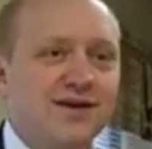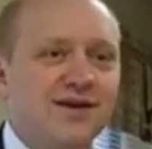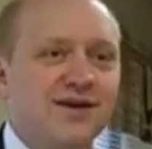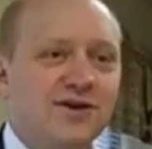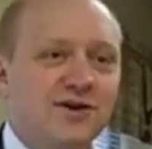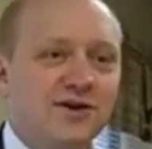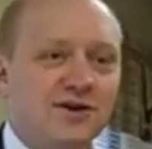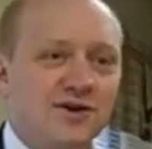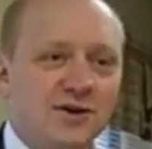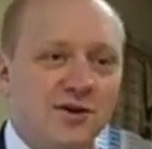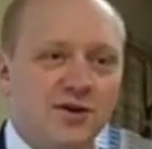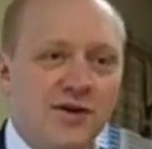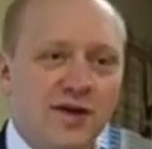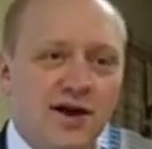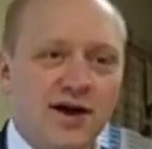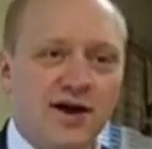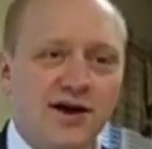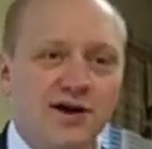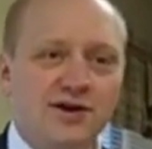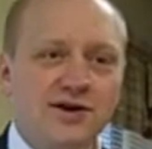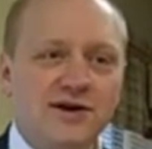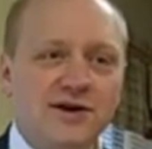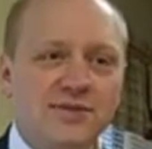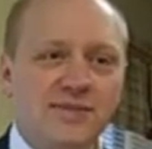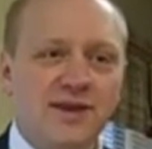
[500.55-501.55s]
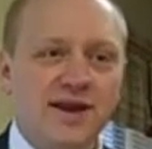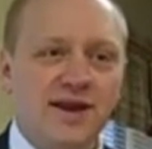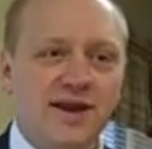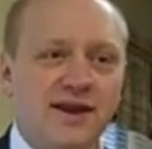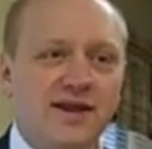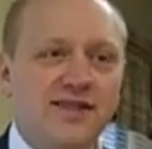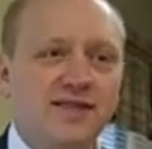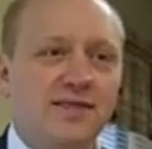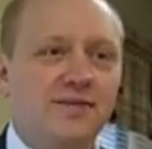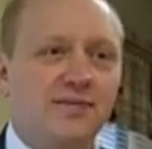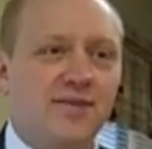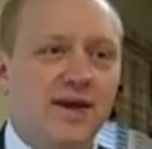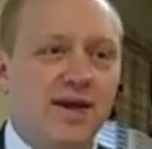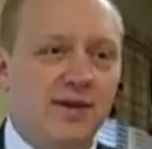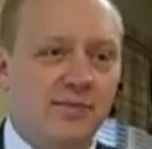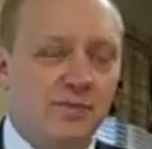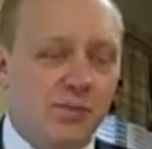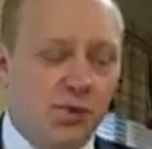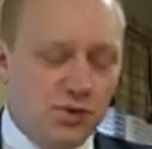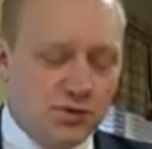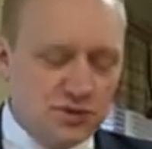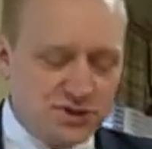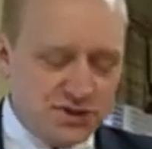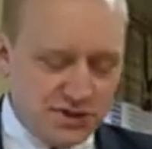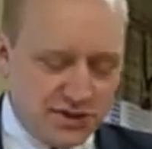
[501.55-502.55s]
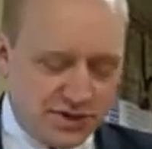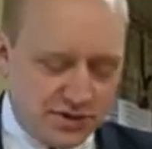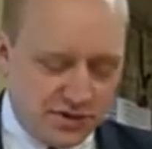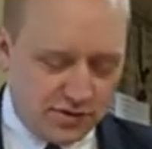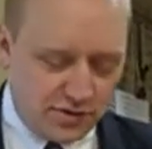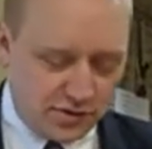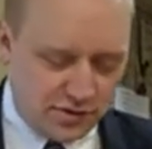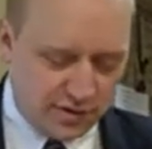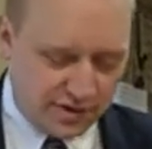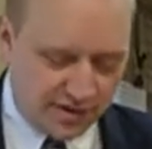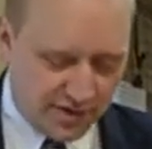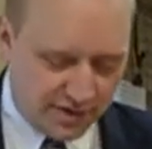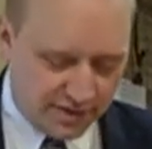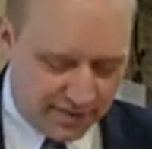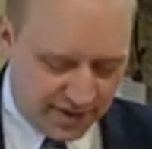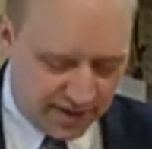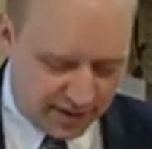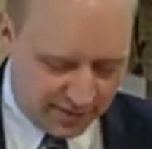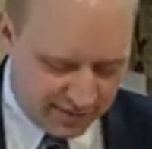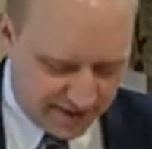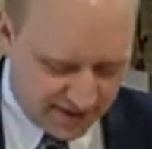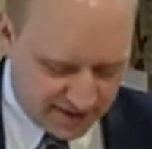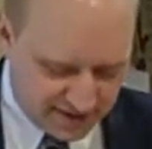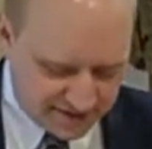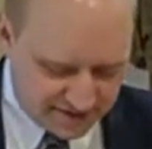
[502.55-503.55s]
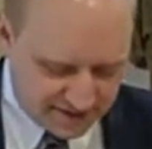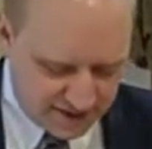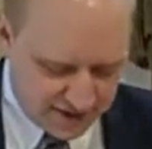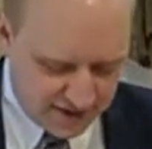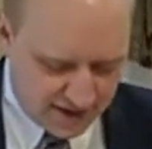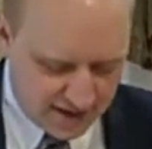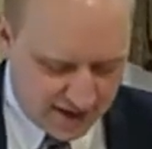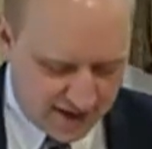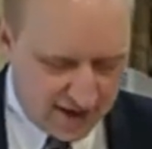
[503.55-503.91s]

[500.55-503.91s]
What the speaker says: You're no longer debating the main motion or the amendments,